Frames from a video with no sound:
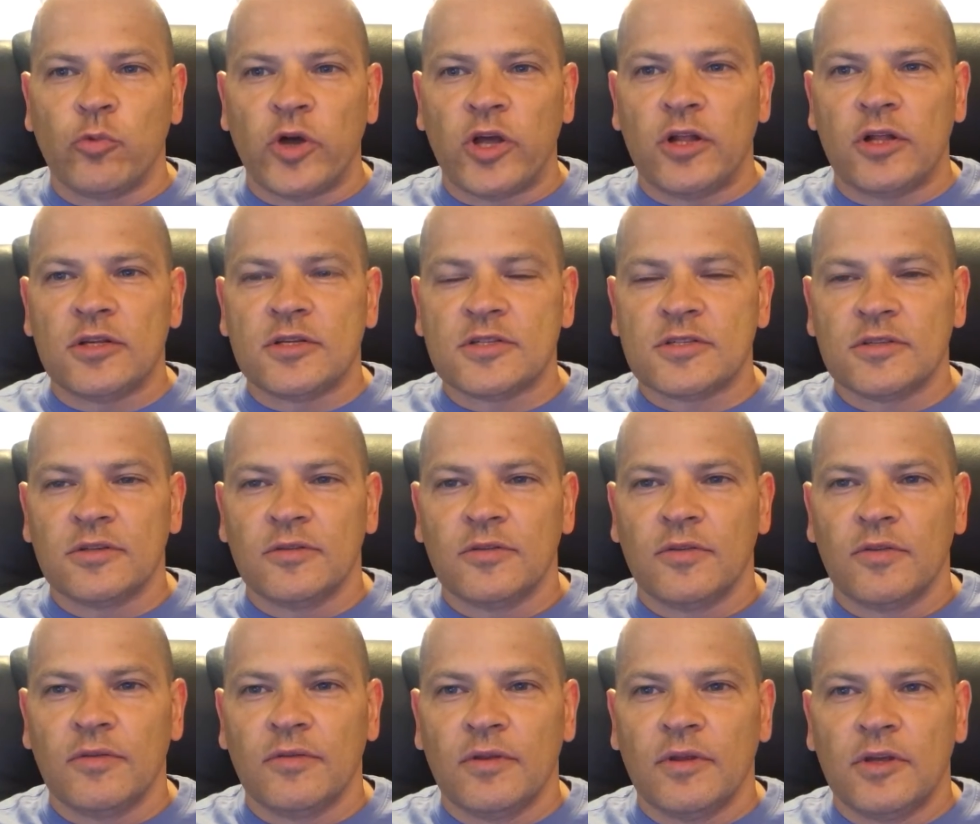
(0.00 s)
wheels,
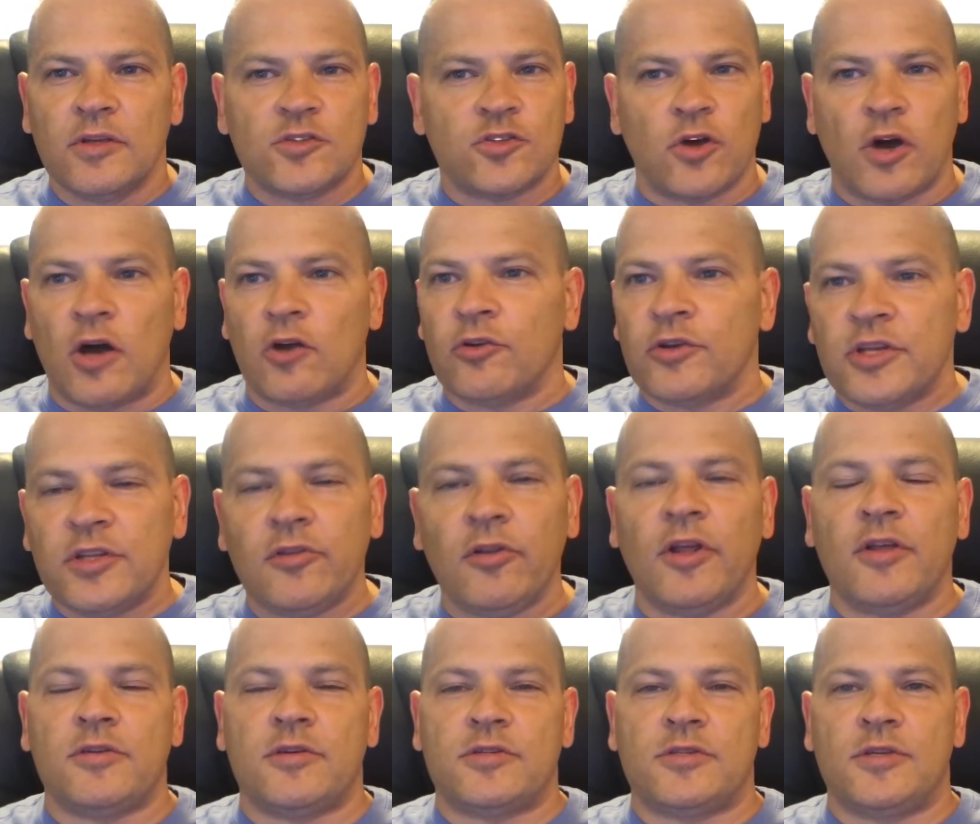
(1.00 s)
so I don't need
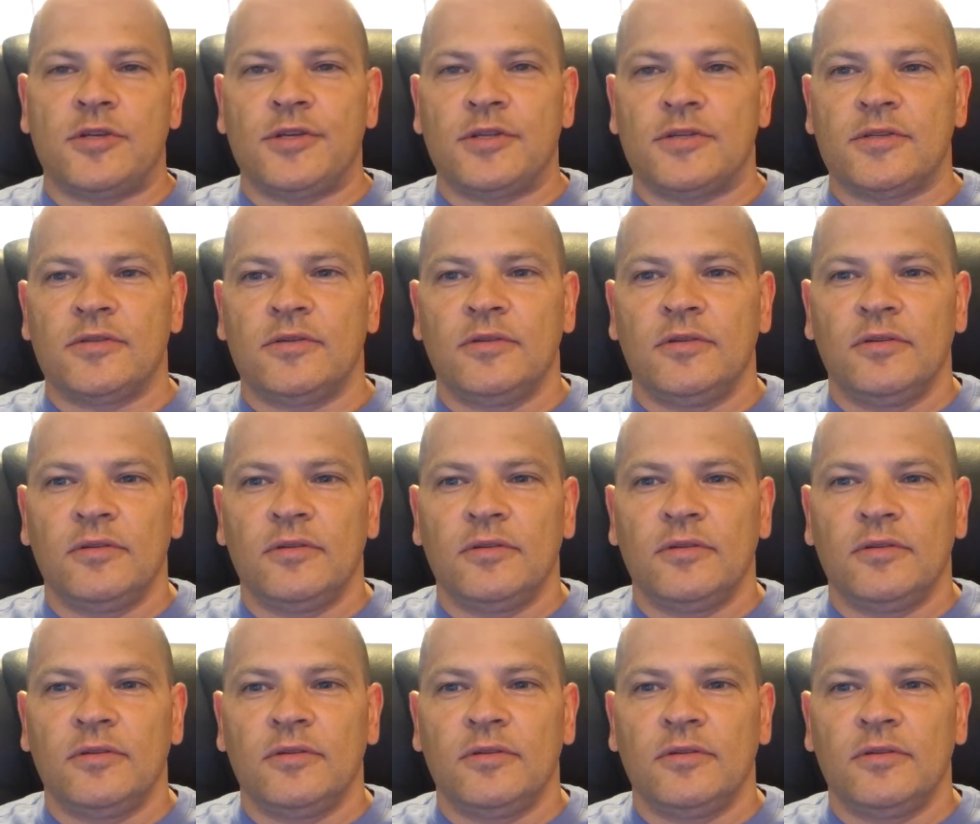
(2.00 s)
leather seats.